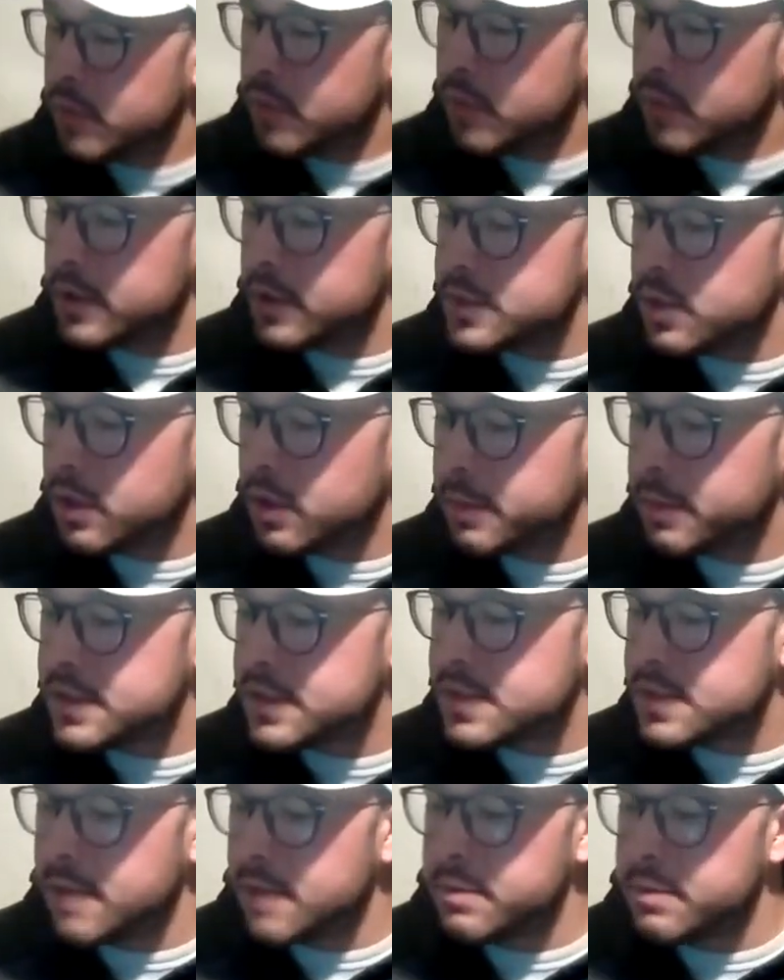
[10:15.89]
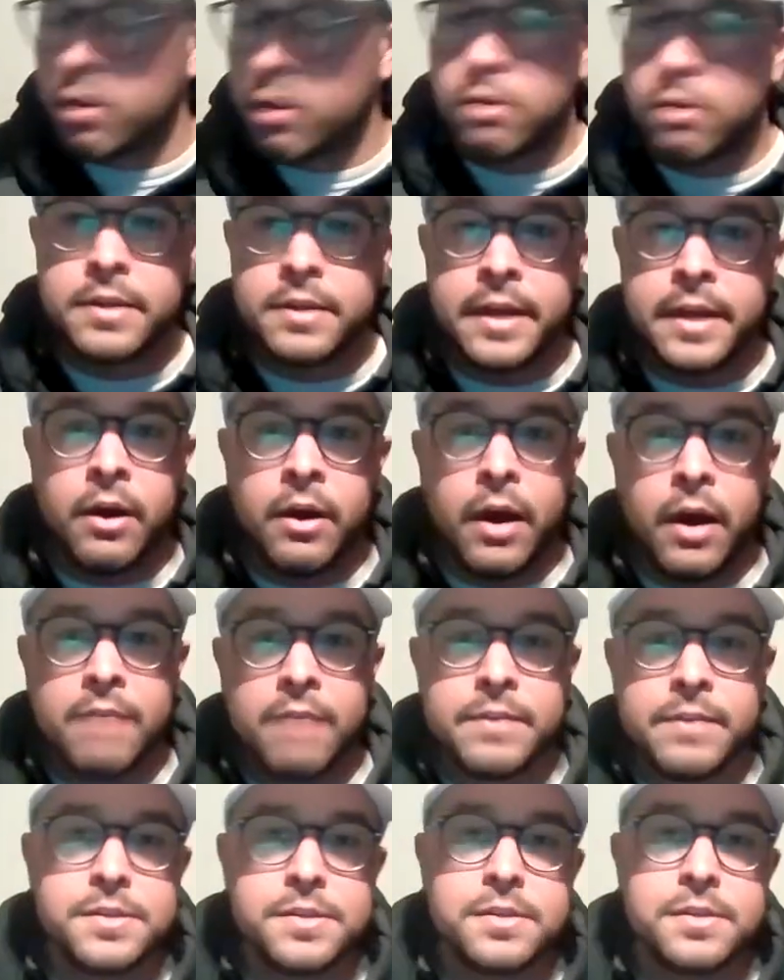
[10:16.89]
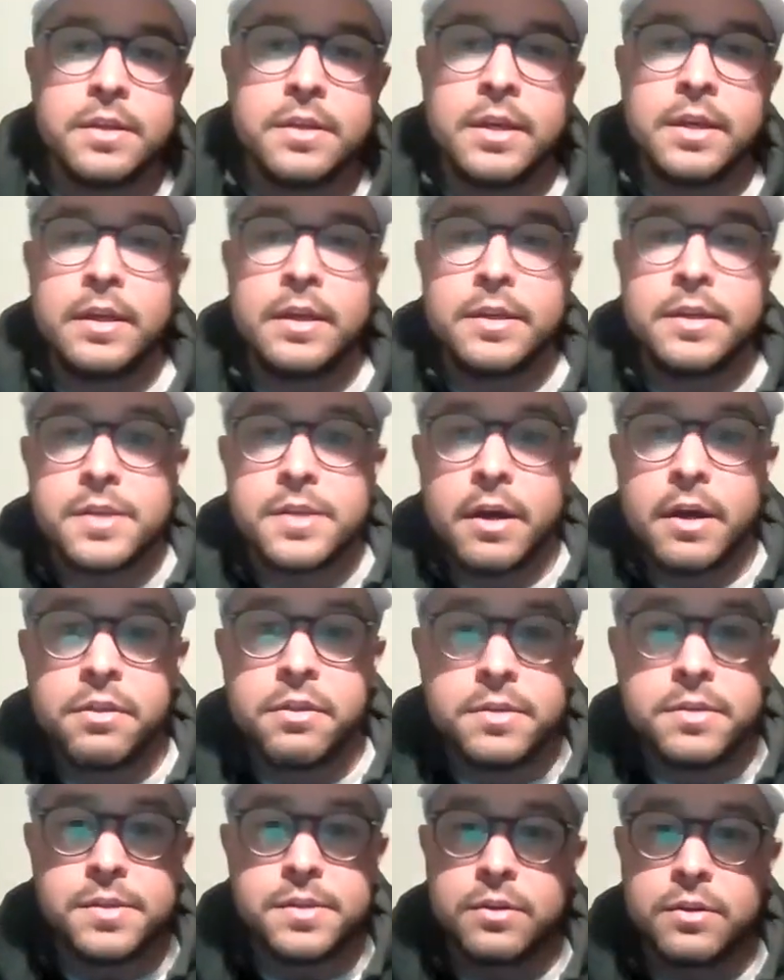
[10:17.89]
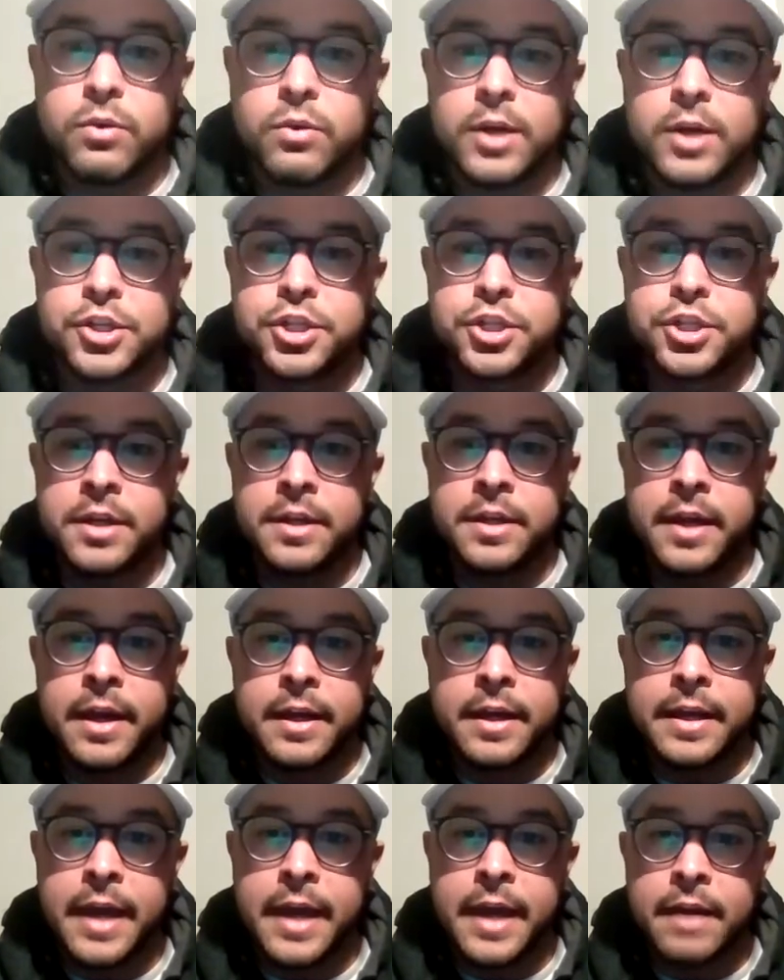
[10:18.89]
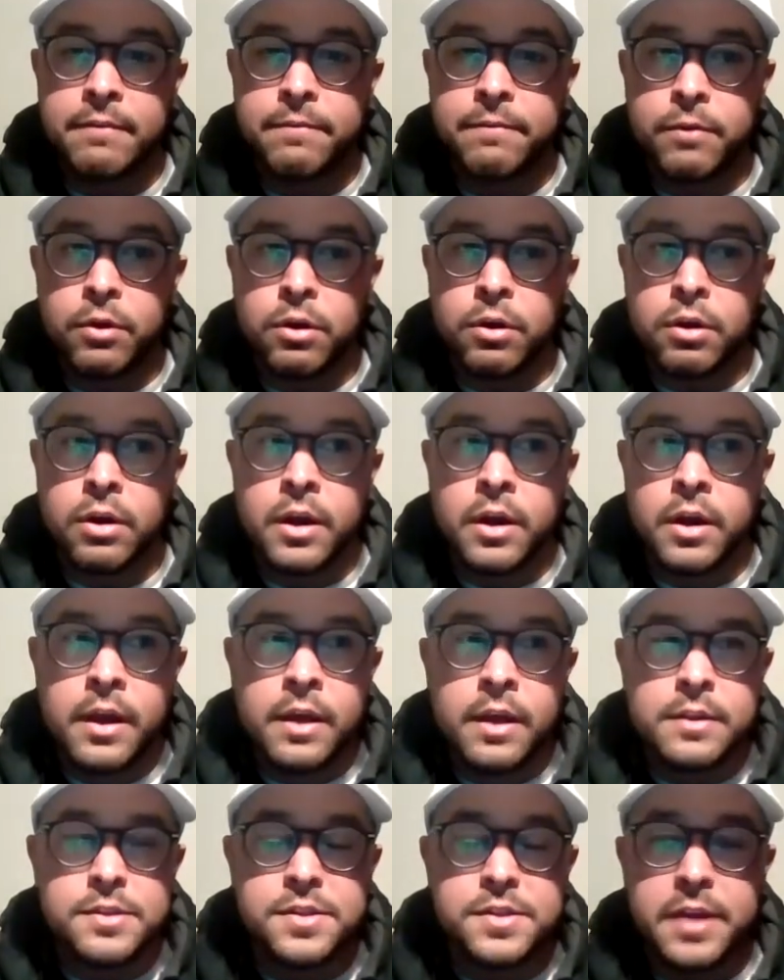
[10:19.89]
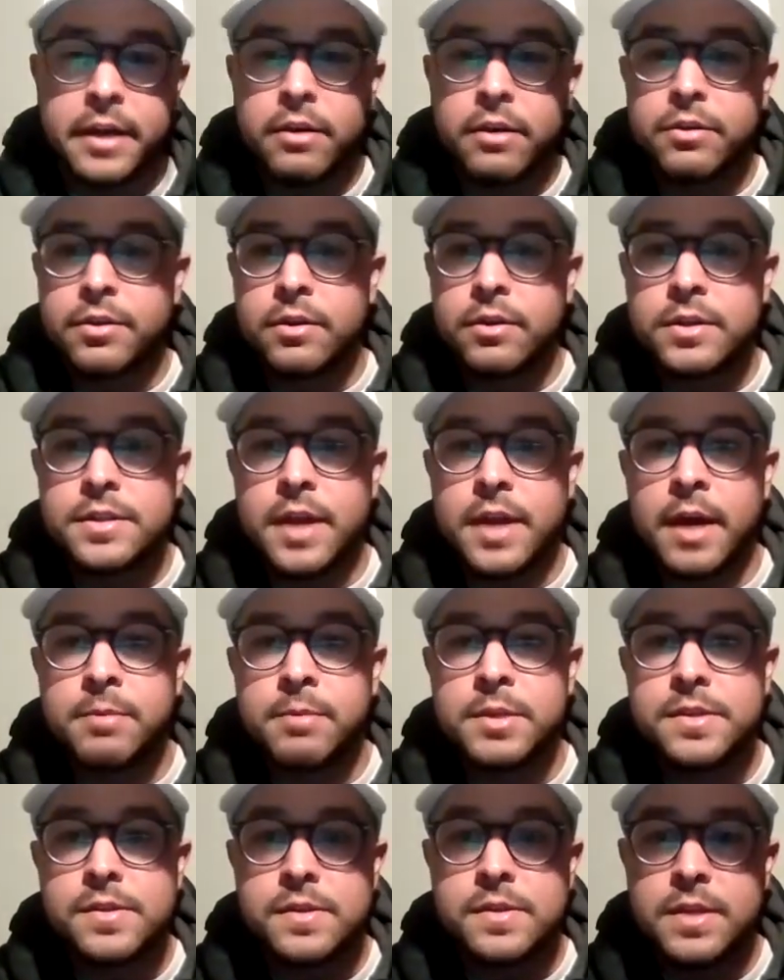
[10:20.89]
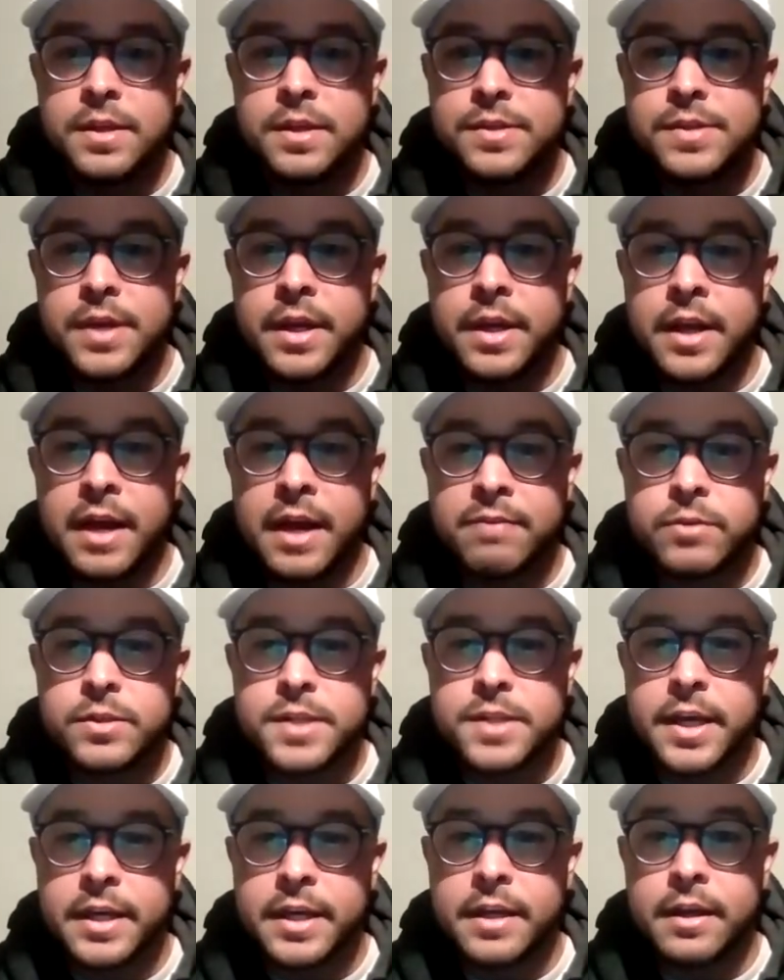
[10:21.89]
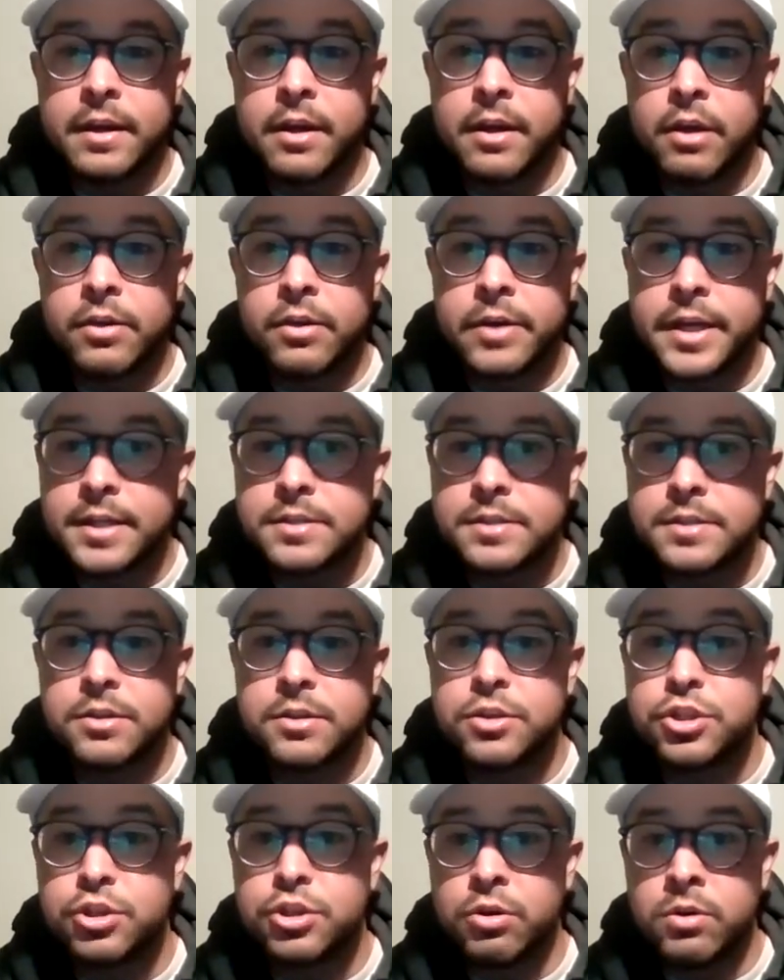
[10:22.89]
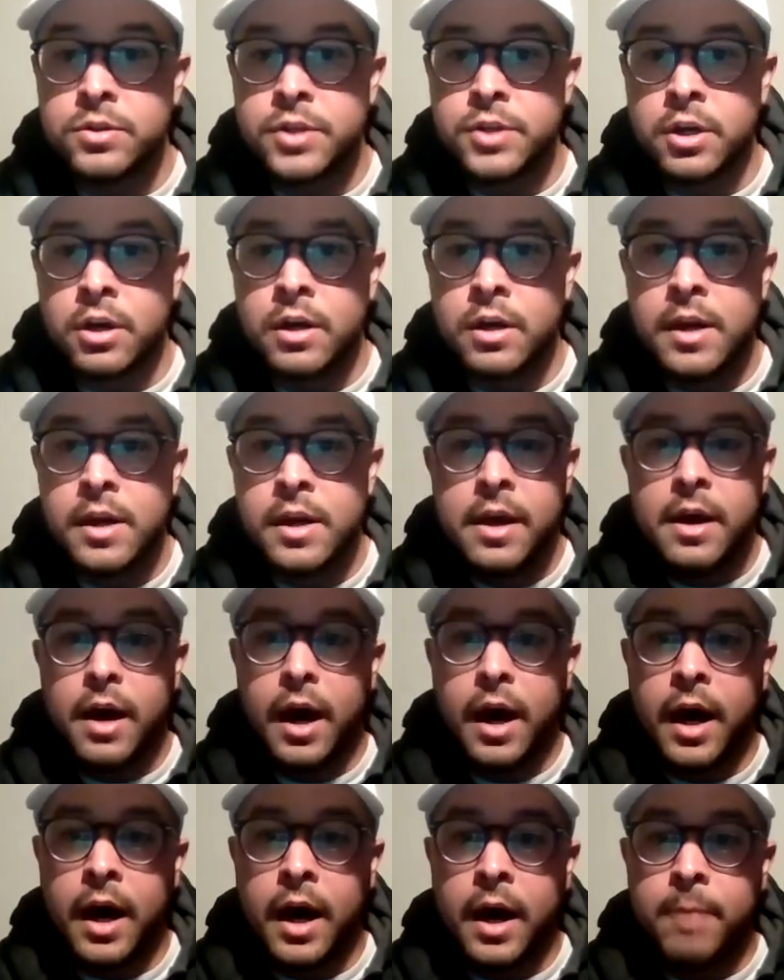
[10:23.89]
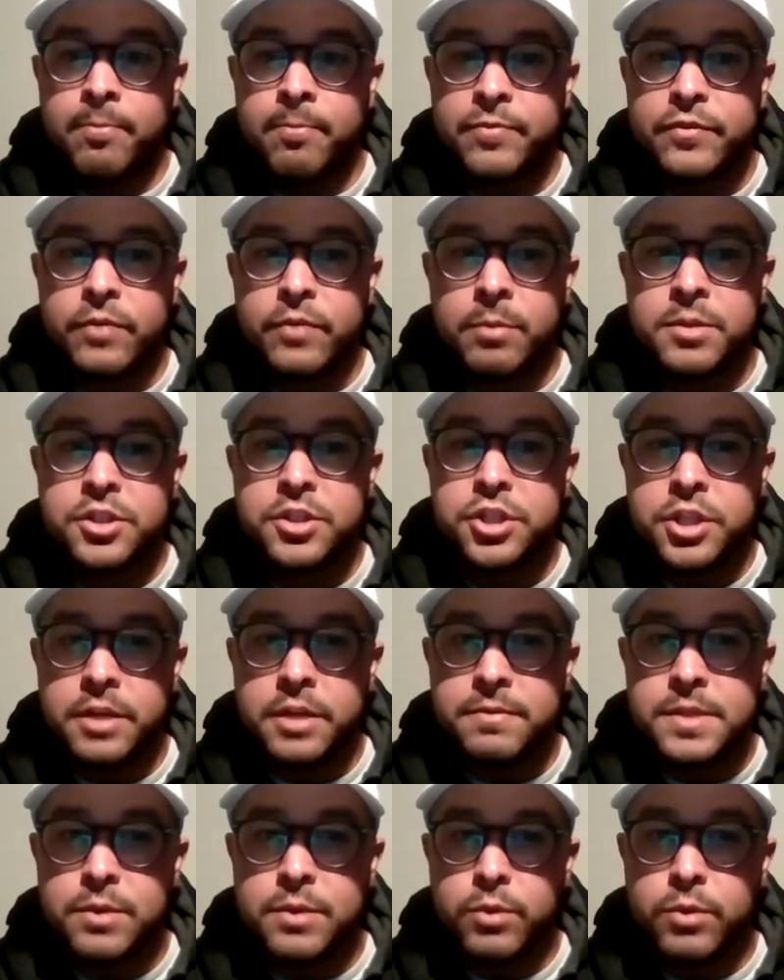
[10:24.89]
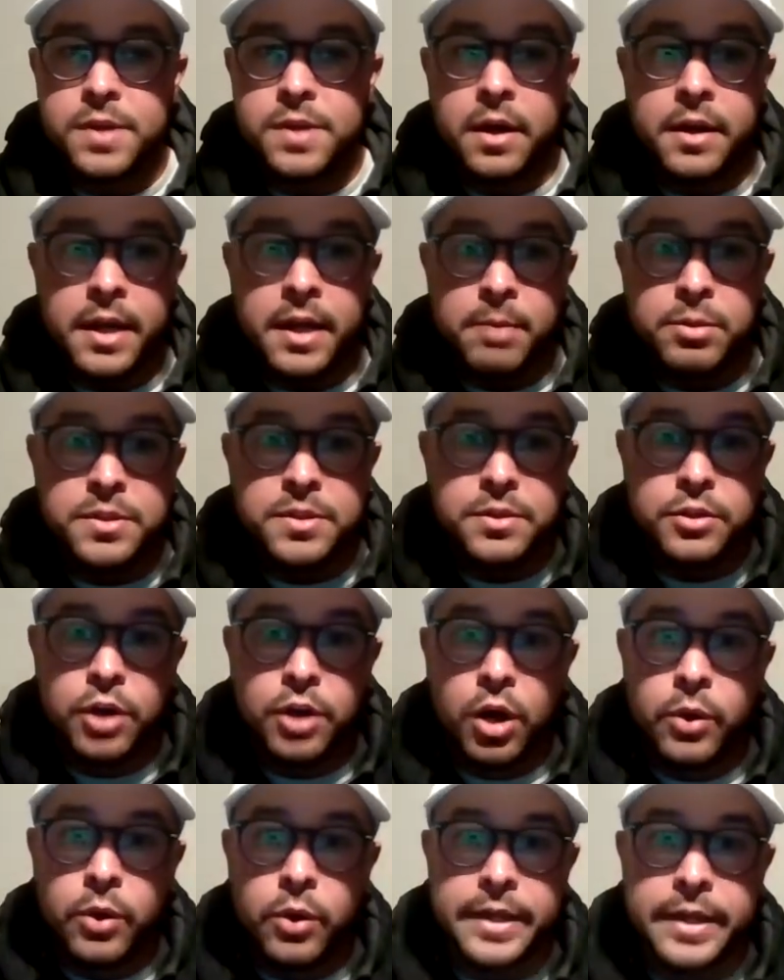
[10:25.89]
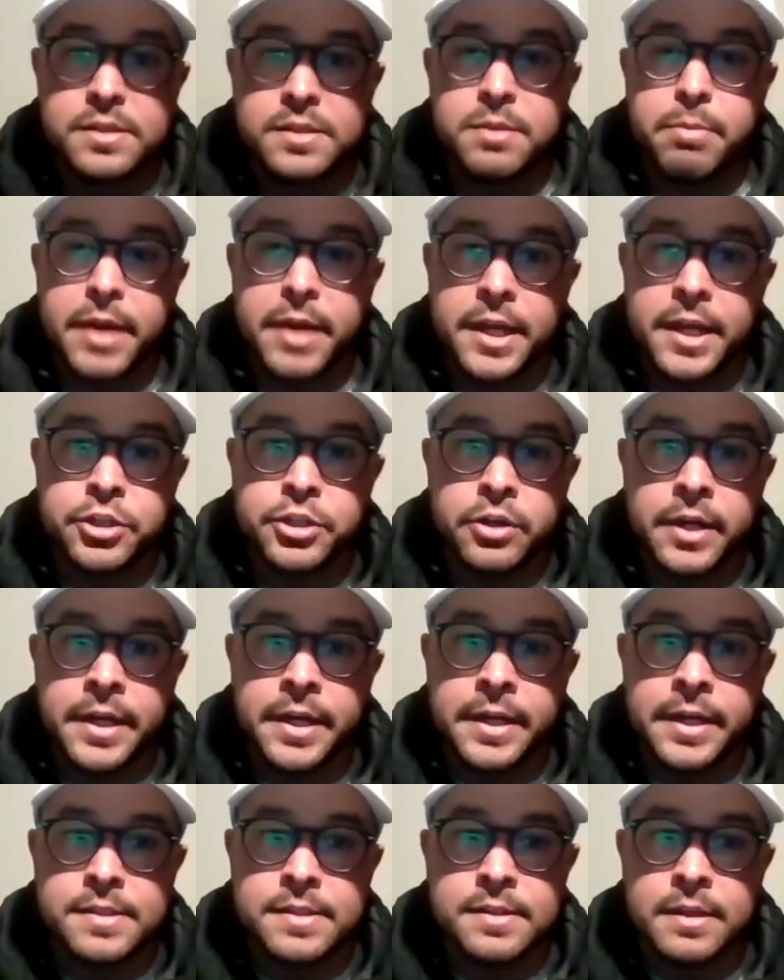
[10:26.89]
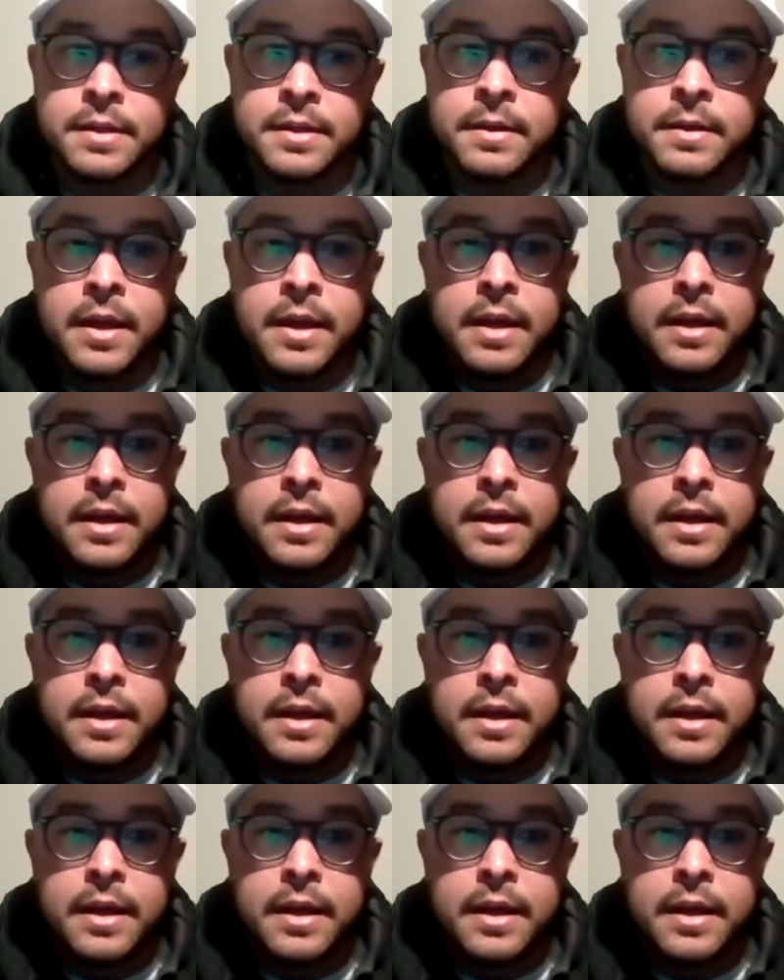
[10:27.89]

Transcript: We're going to talk about Sam Darnold now. Obviously, his health is in question yet again for the second or third time this season after taking another hit to the shoulder from the Chiefs. He was unable to go against the Patriots. And